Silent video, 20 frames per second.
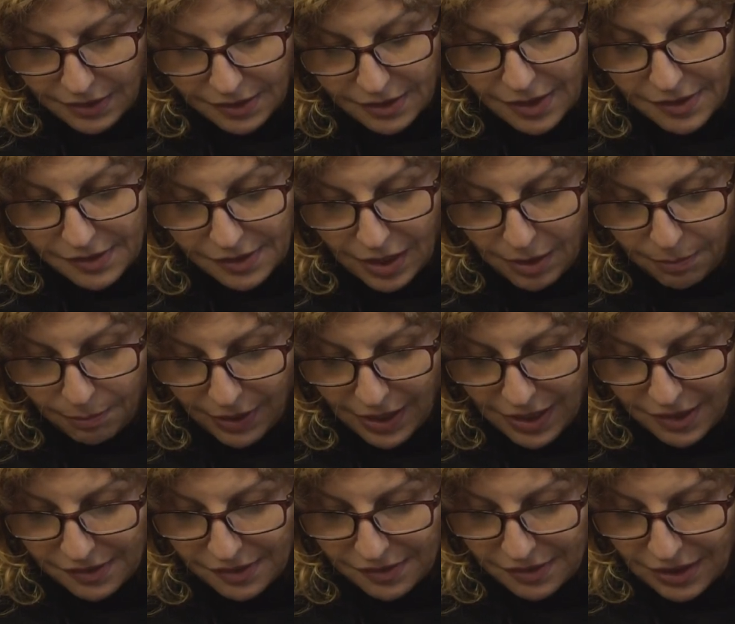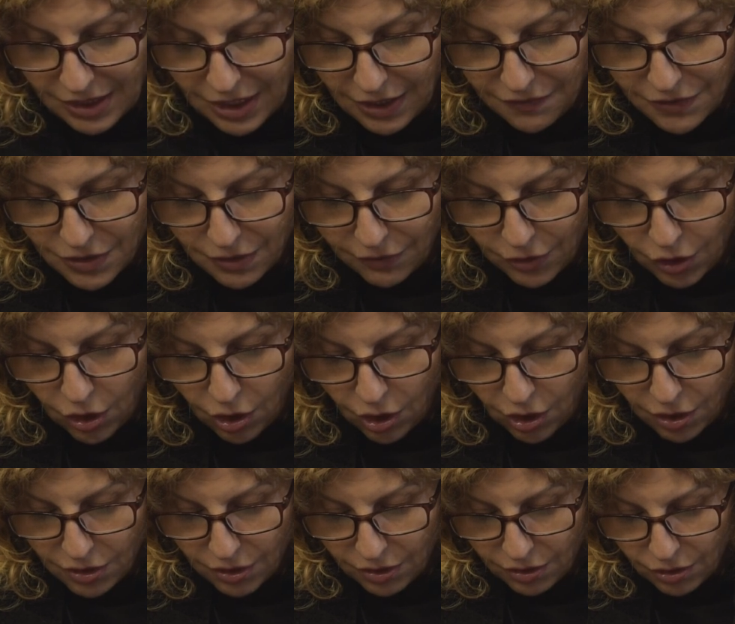it says here, peace is a gift of
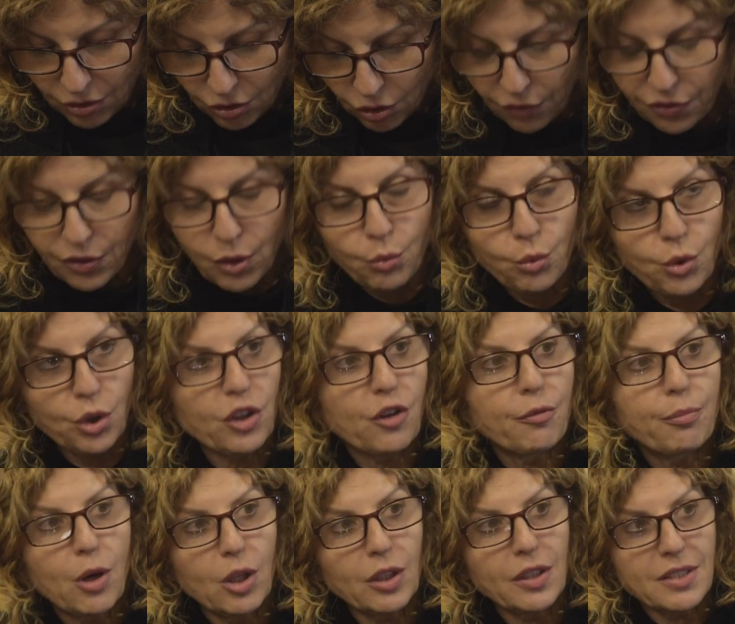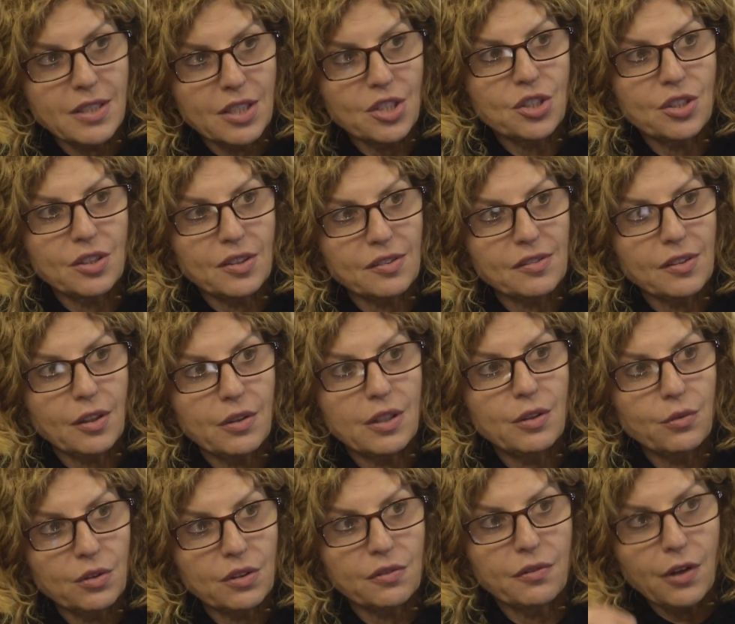God, not the work of politicians. So
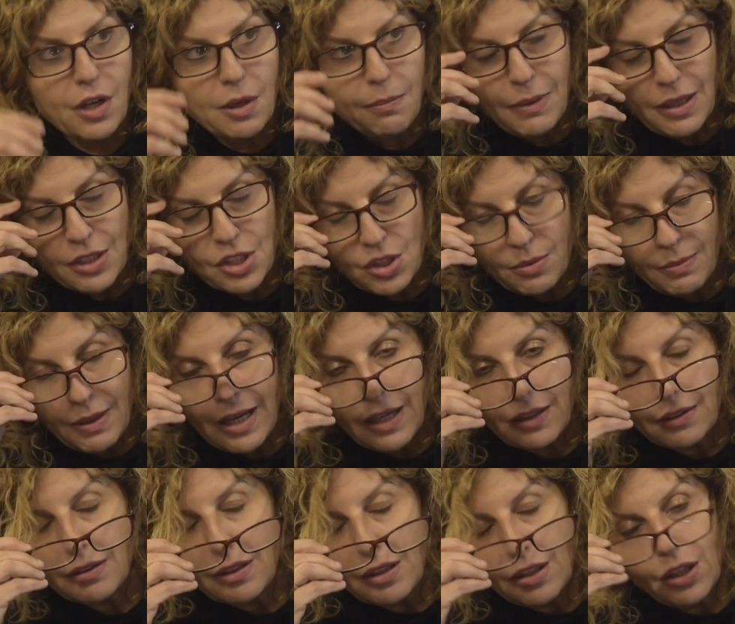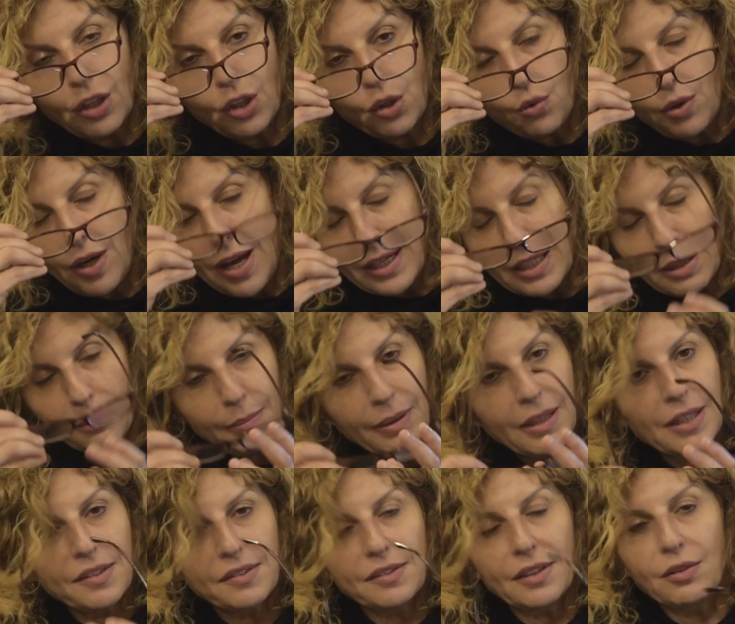he was very much about, creating
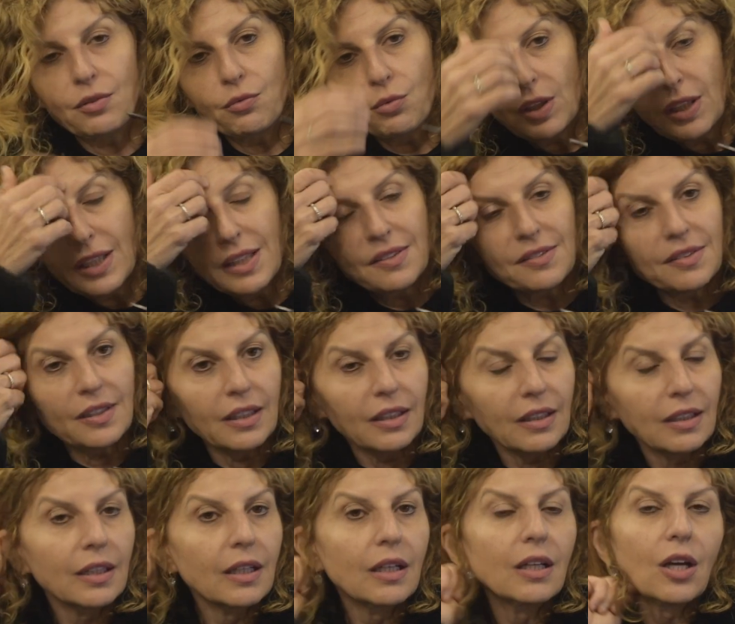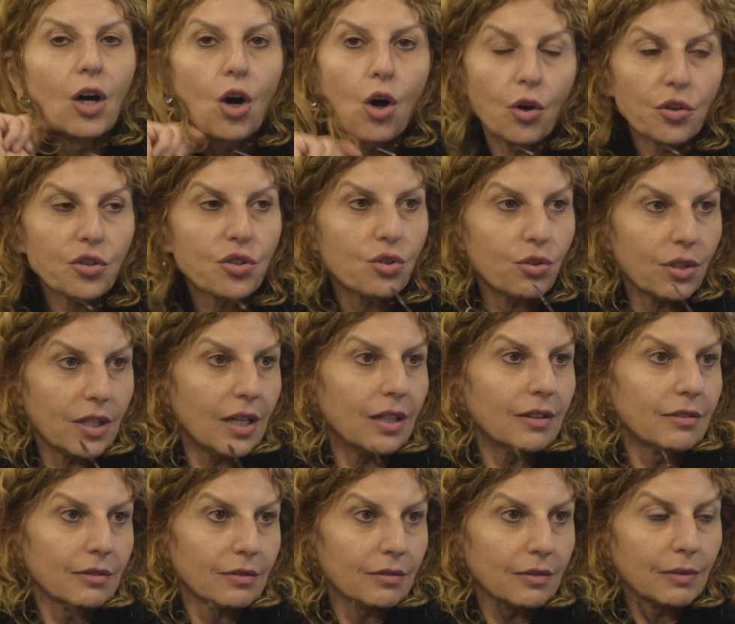peace and releasing
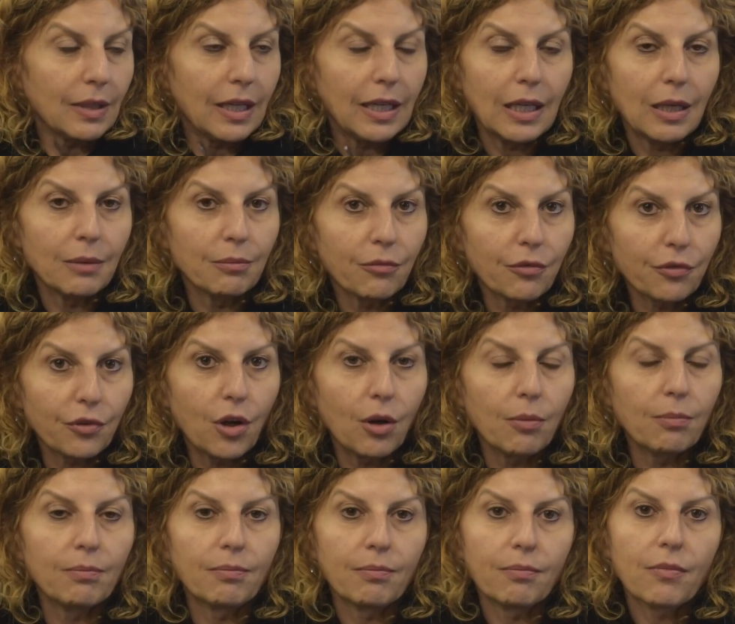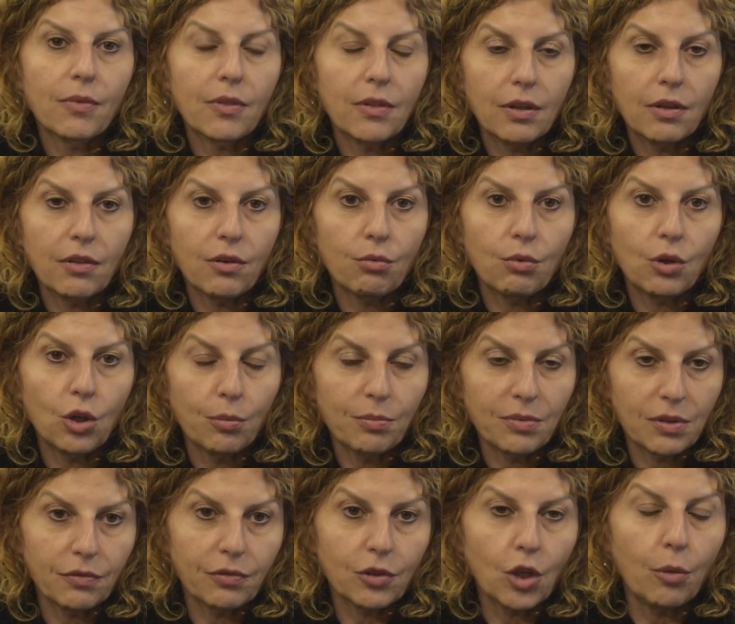Austria from the
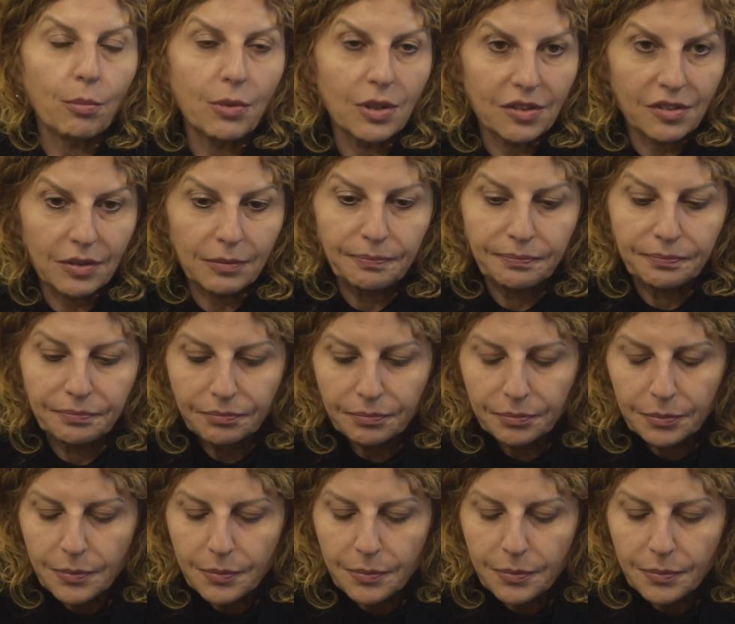realms of communism.